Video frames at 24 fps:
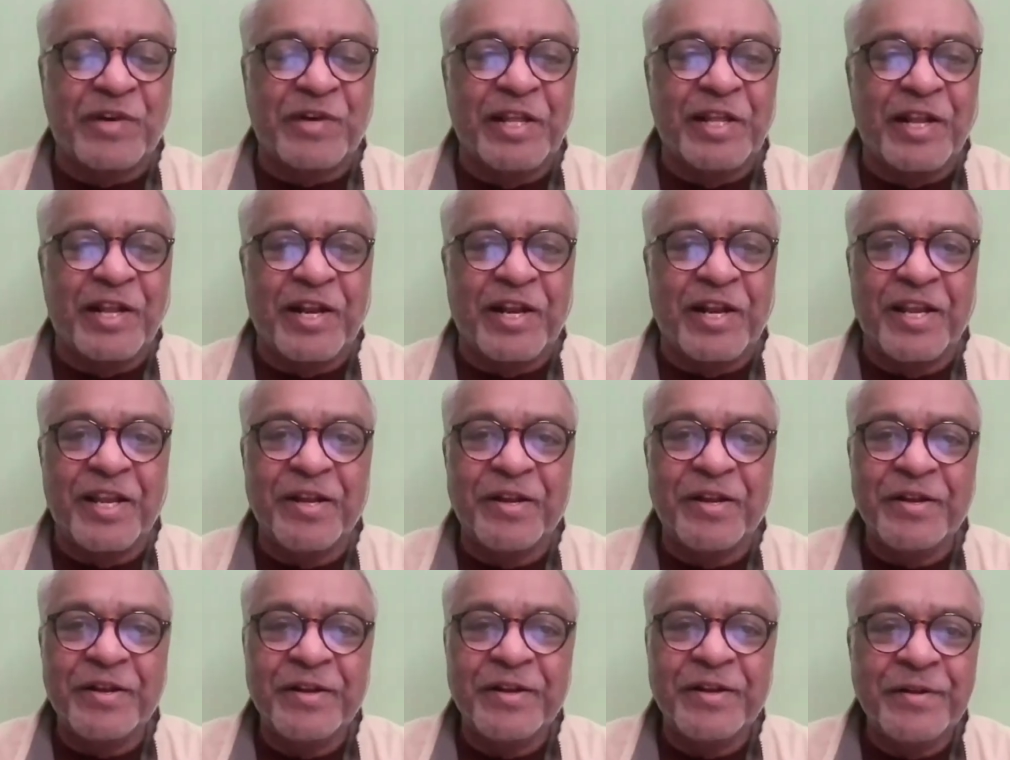clearly.
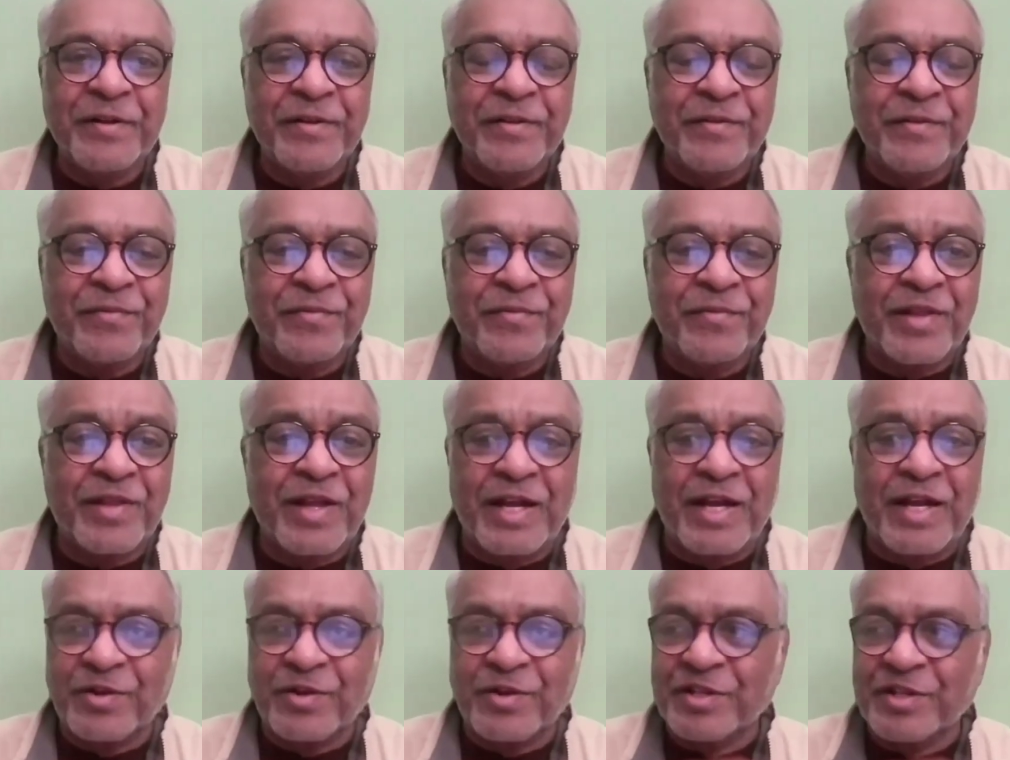
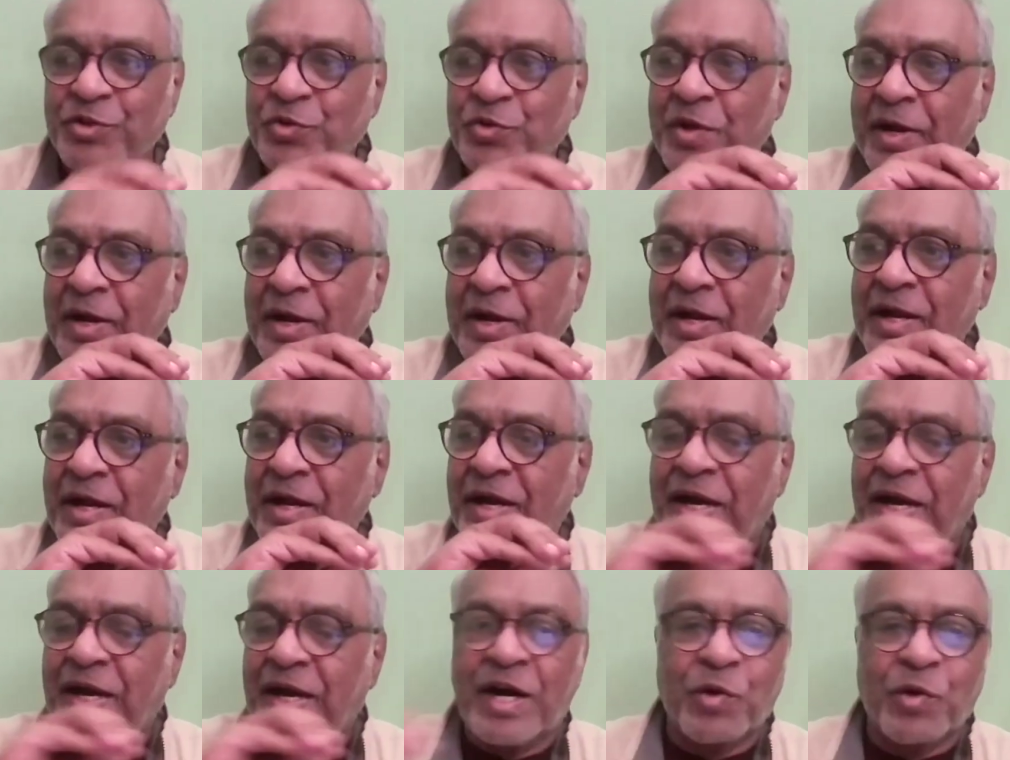Otherwise, you are
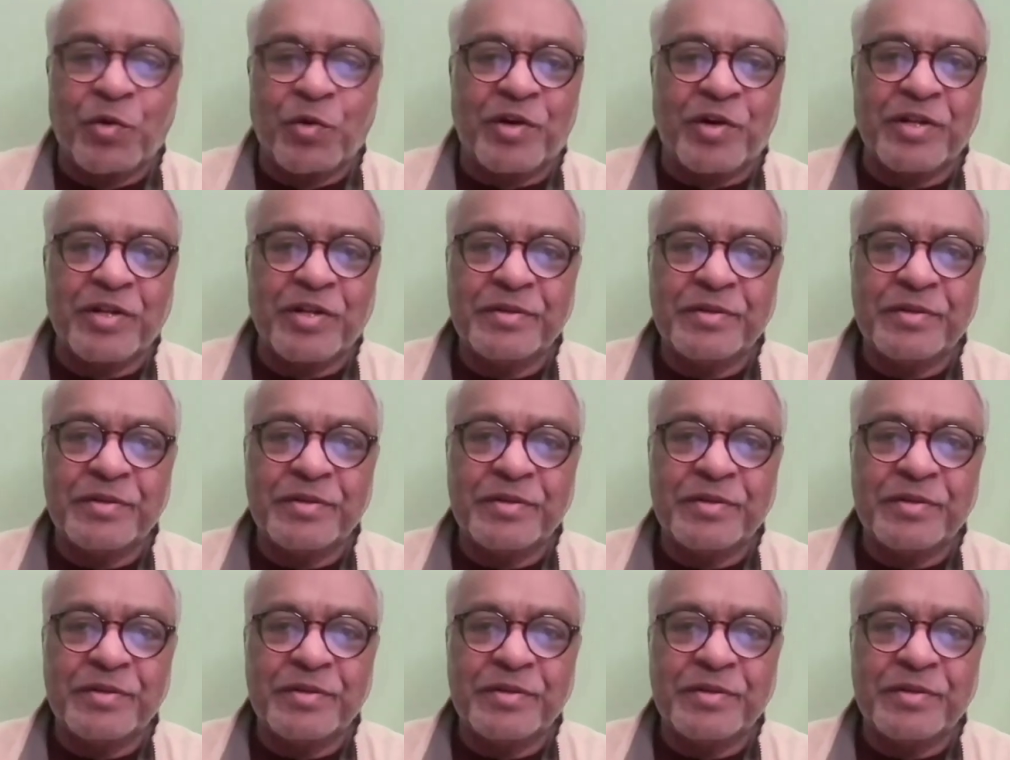out.